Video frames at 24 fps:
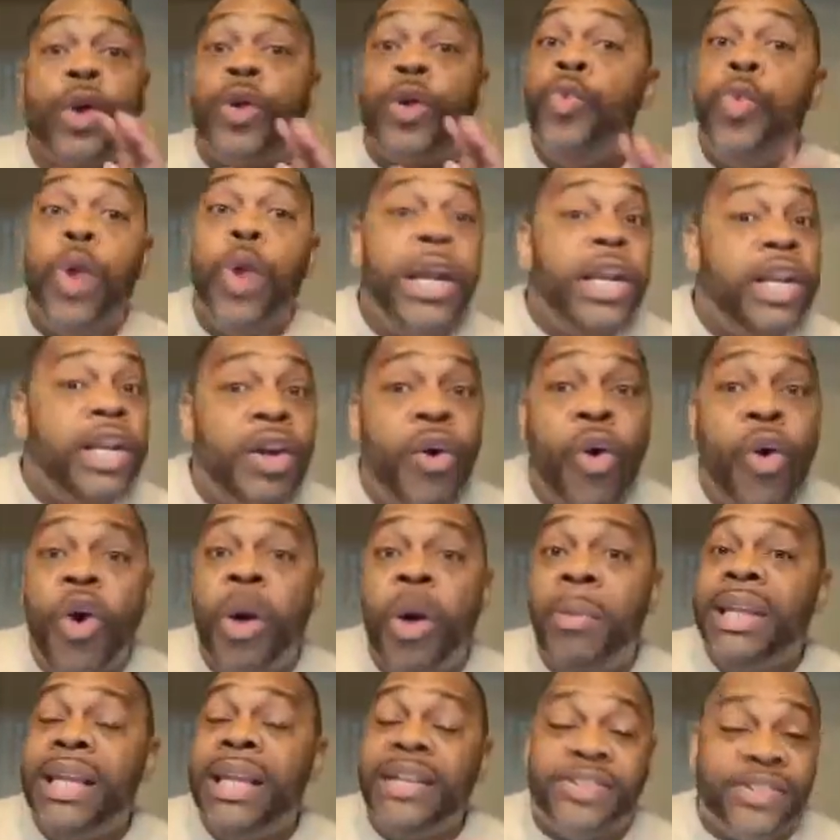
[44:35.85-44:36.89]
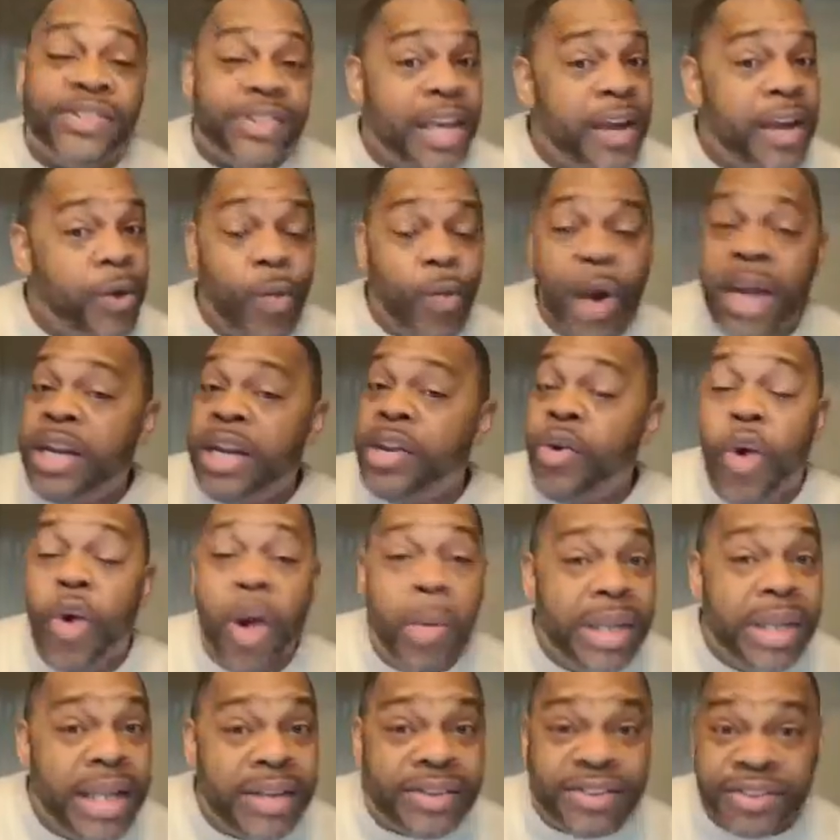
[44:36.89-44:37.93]
would normally see, wouldn't
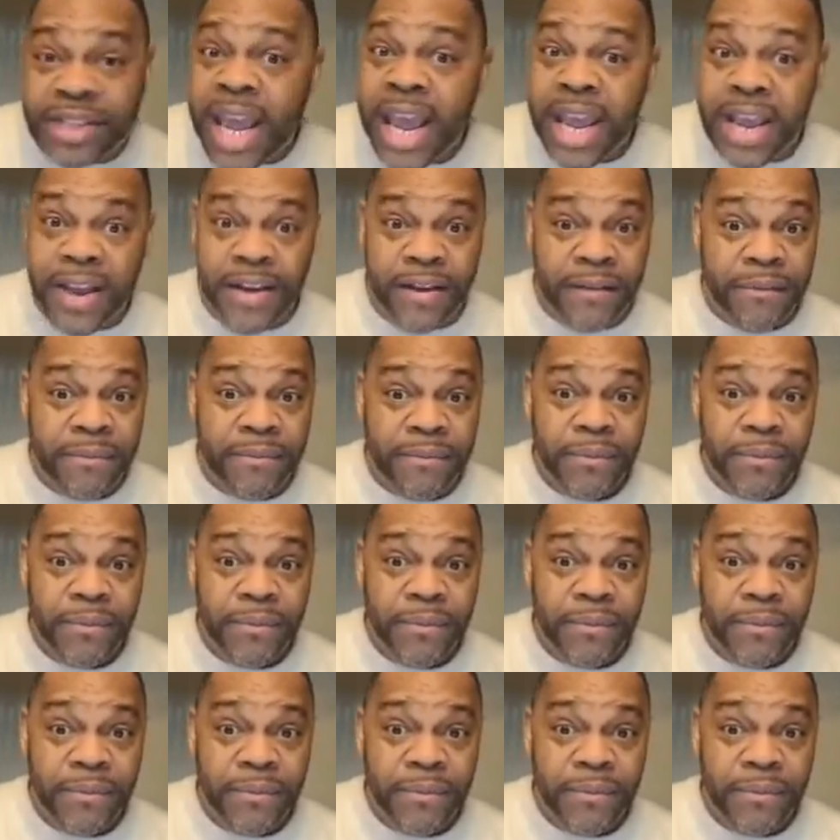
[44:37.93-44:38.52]
normally see.